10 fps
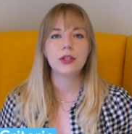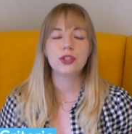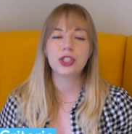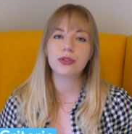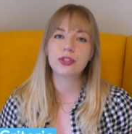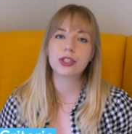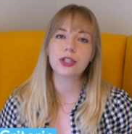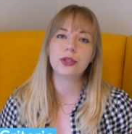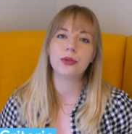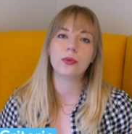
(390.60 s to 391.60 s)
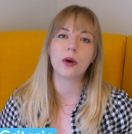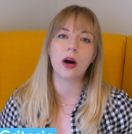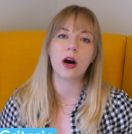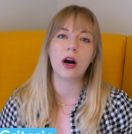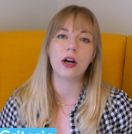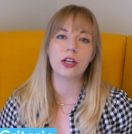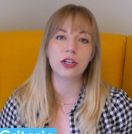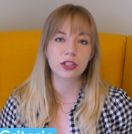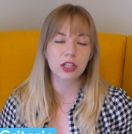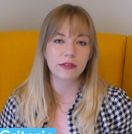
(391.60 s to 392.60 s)
Children who are
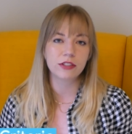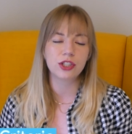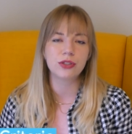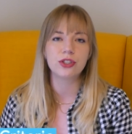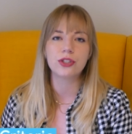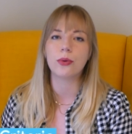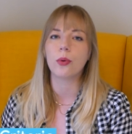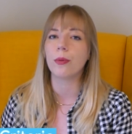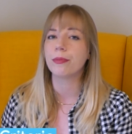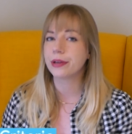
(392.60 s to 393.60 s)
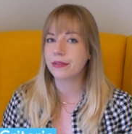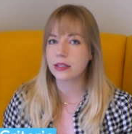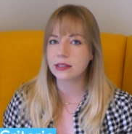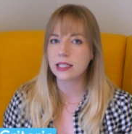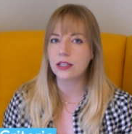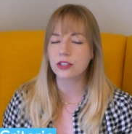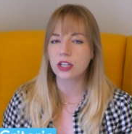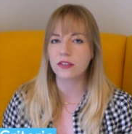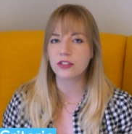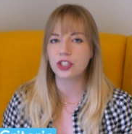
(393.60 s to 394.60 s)
looked after children or previously looked
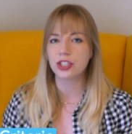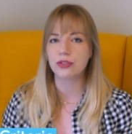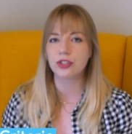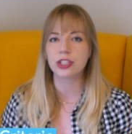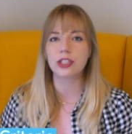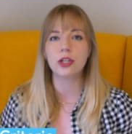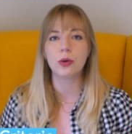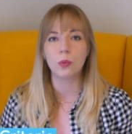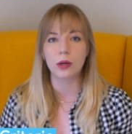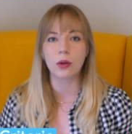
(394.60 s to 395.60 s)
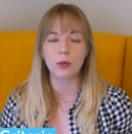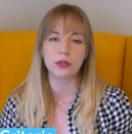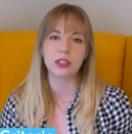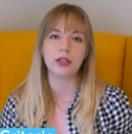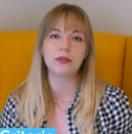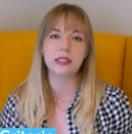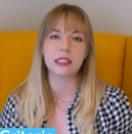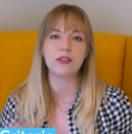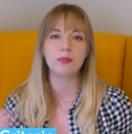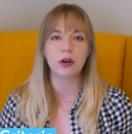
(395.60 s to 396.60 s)
after children will also
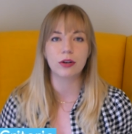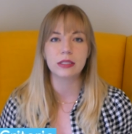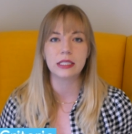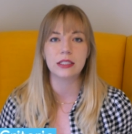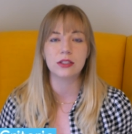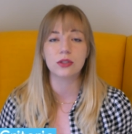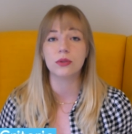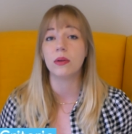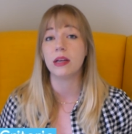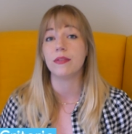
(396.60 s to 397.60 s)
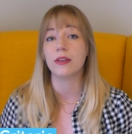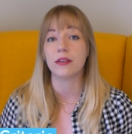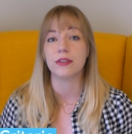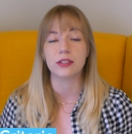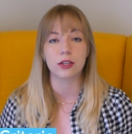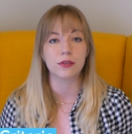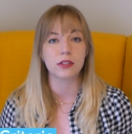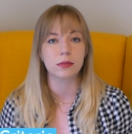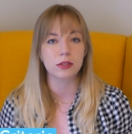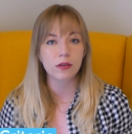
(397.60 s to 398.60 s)
receive priority in a school, even if it's
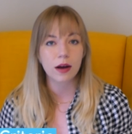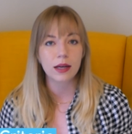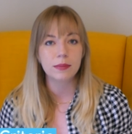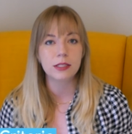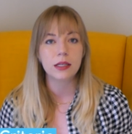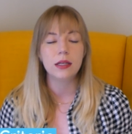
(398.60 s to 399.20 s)
oversubscribed.